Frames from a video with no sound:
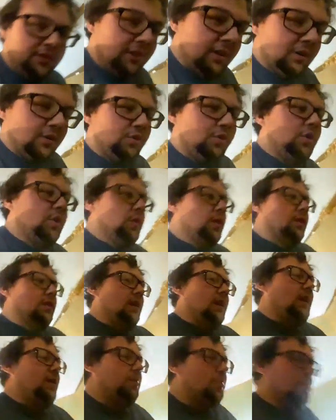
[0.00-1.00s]
Doctor Who all
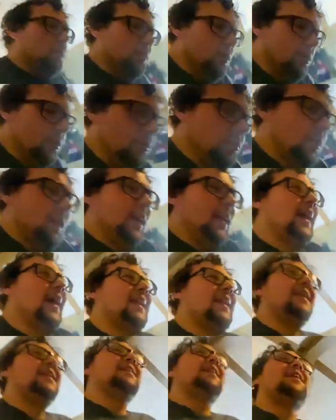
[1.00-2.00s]
day. Woohoo! And I
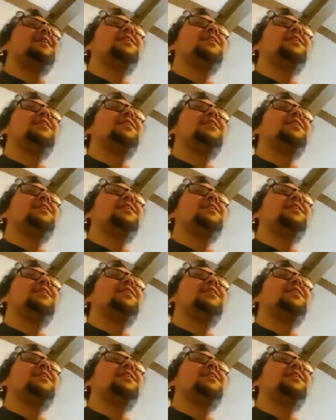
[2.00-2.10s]
did not